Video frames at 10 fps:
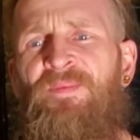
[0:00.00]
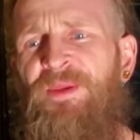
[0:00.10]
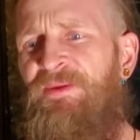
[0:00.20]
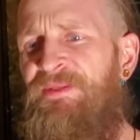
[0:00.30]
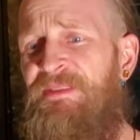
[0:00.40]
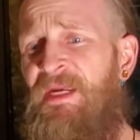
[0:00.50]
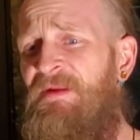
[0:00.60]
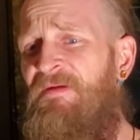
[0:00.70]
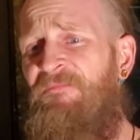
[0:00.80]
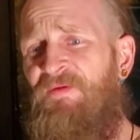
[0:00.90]
Do we stand
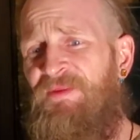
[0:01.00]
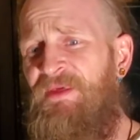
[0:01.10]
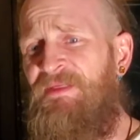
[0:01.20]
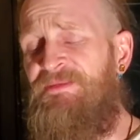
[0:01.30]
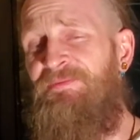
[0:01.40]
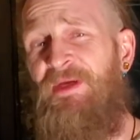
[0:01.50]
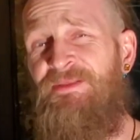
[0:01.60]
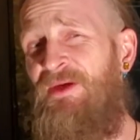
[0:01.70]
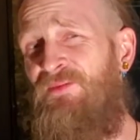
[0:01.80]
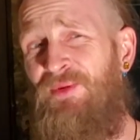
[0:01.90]
up for things
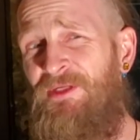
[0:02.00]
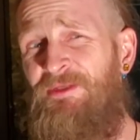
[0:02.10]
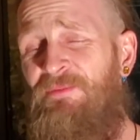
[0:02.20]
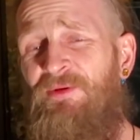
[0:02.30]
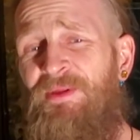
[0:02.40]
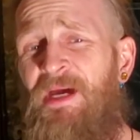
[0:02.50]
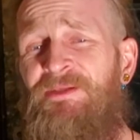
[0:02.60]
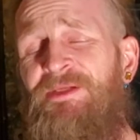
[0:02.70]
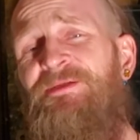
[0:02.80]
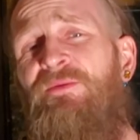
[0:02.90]
based on principle, not
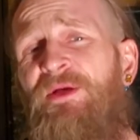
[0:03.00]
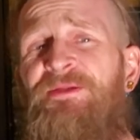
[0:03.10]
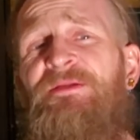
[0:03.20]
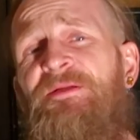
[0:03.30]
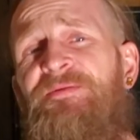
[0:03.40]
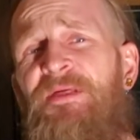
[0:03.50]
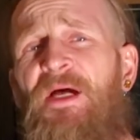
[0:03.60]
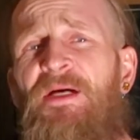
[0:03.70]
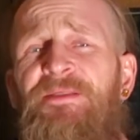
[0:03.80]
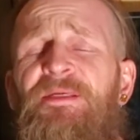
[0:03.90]
just what serves
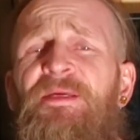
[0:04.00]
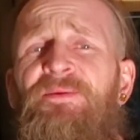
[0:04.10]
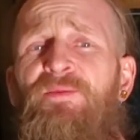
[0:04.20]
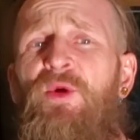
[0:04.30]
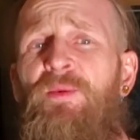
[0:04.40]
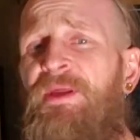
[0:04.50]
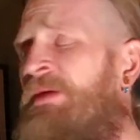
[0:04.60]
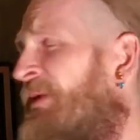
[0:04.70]
us in the moment?